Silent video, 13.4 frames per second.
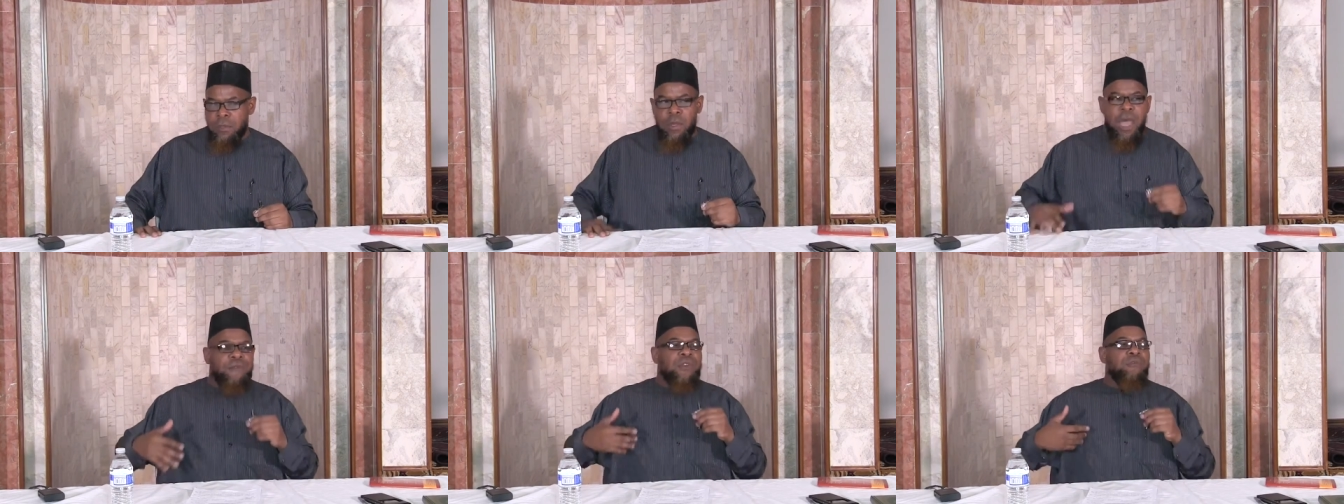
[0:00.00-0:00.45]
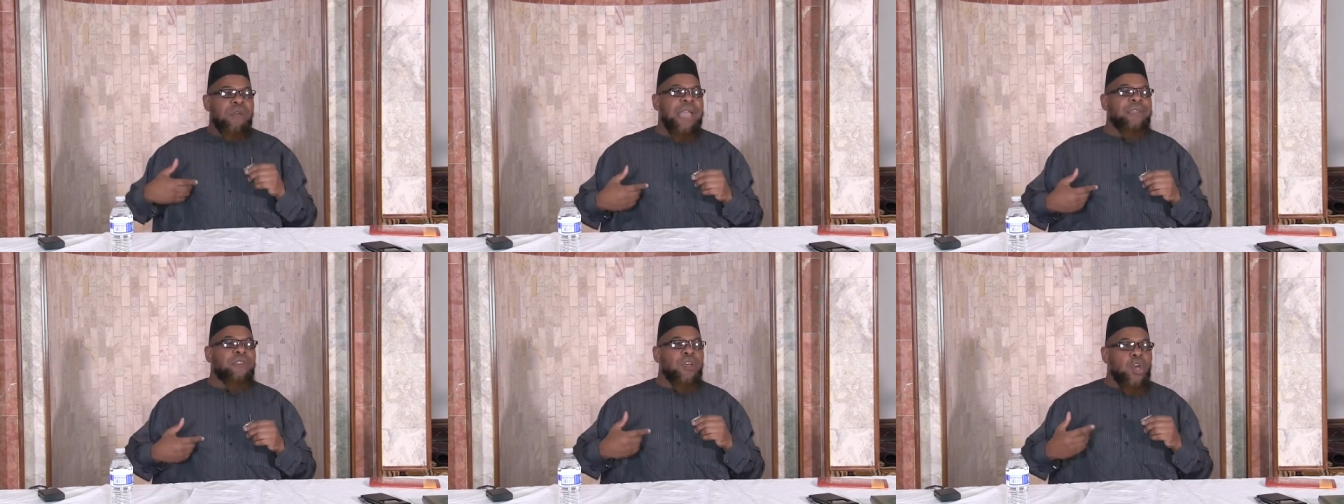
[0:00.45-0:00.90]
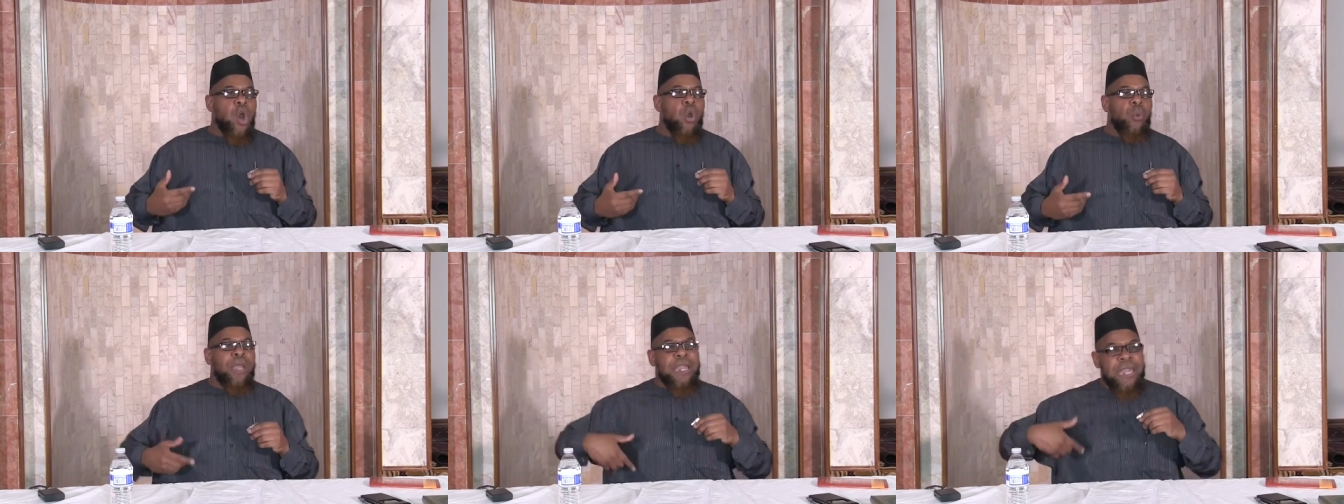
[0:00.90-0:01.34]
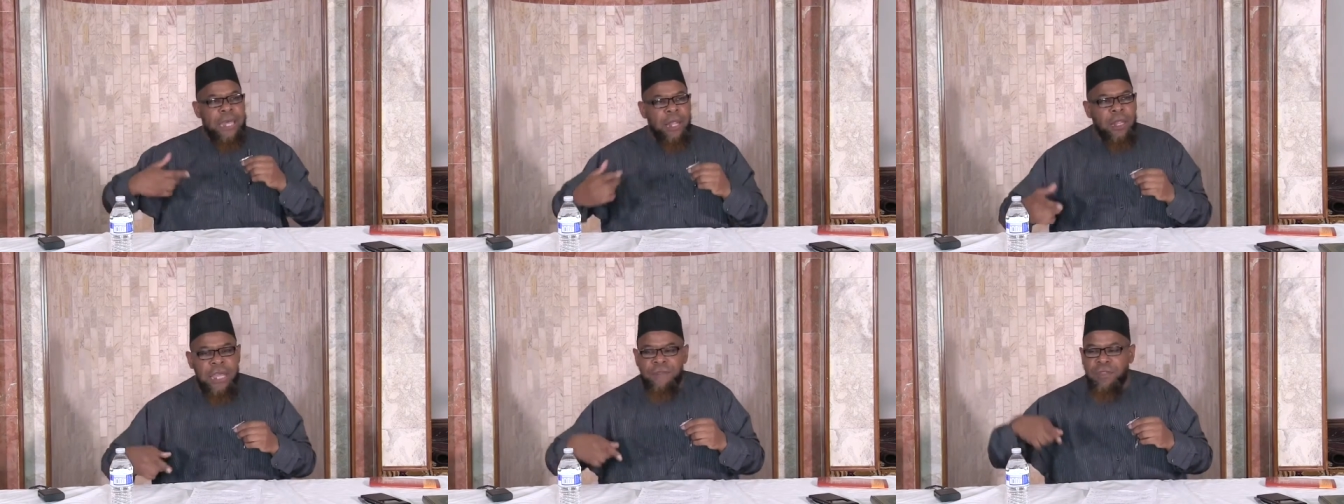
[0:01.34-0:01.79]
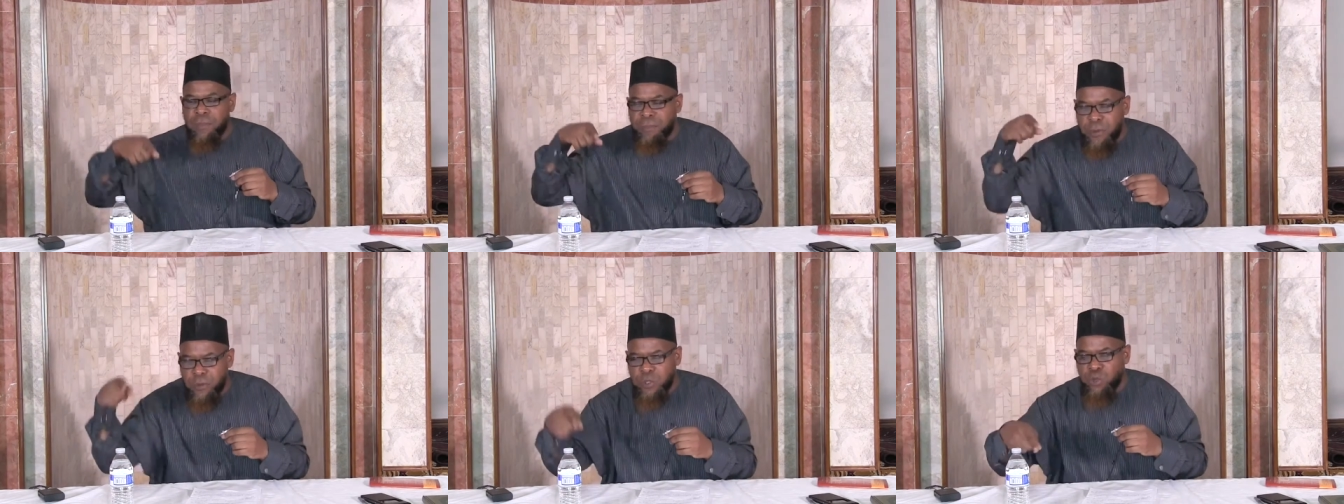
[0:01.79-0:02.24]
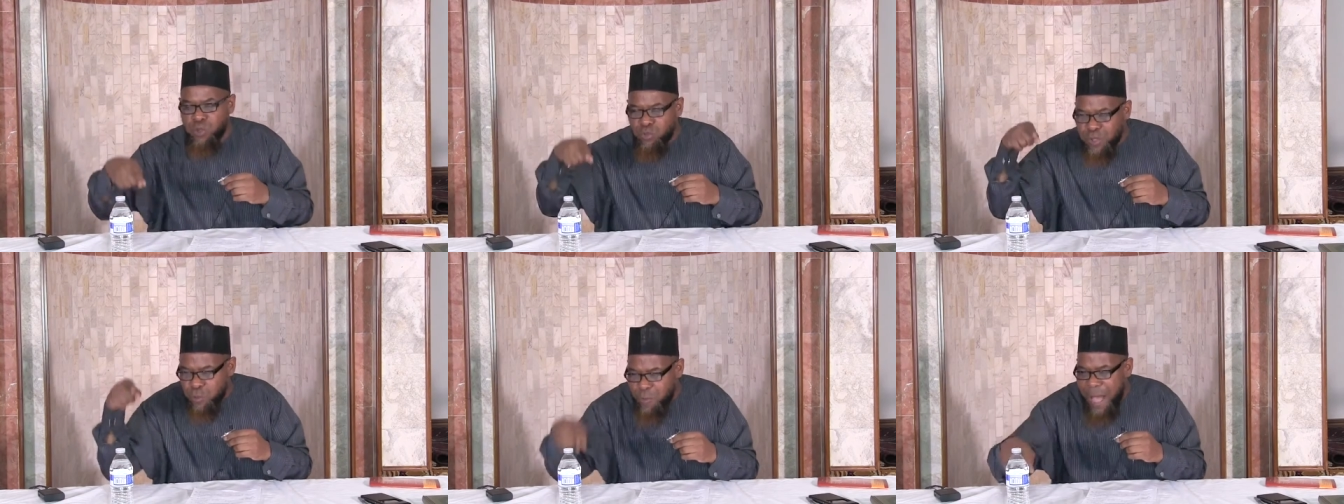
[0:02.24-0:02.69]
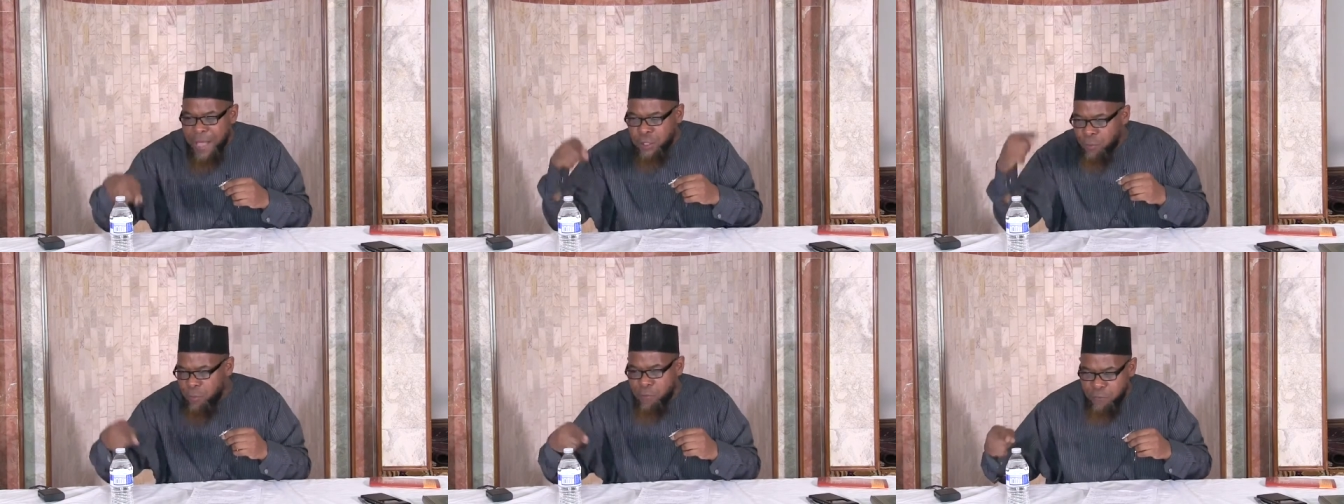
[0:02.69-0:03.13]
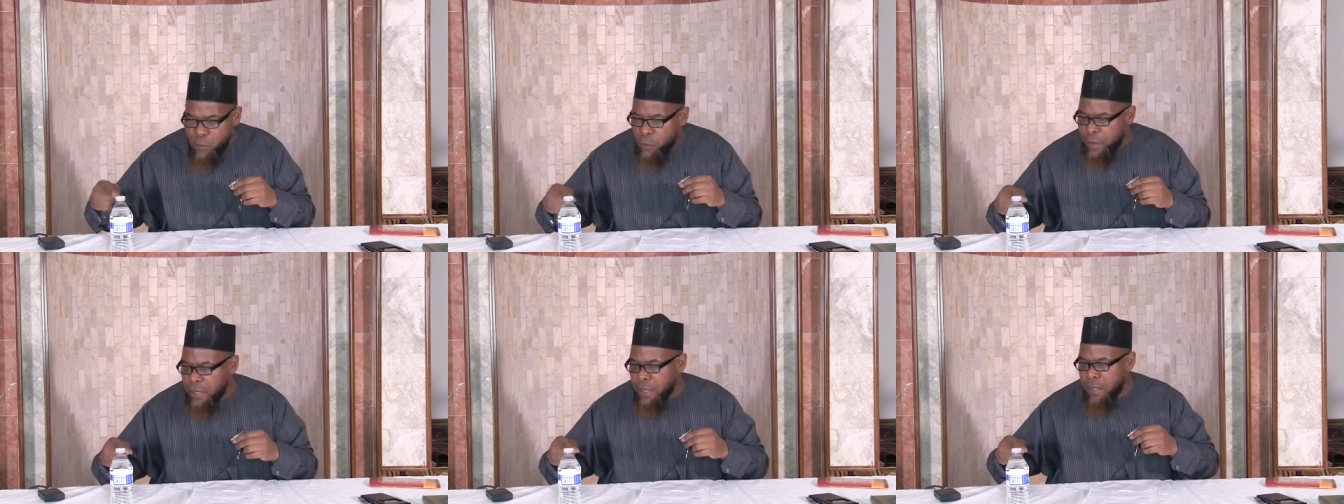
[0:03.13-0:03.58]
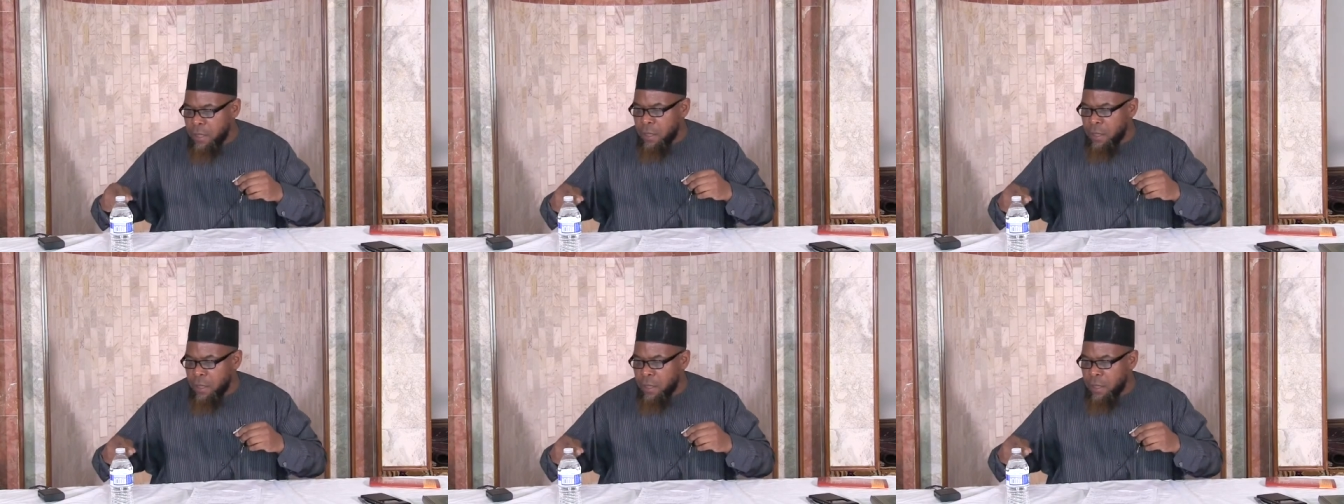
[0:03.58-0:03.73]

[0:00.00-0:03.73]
Do I have the right to go and kill even the person who's responsible for it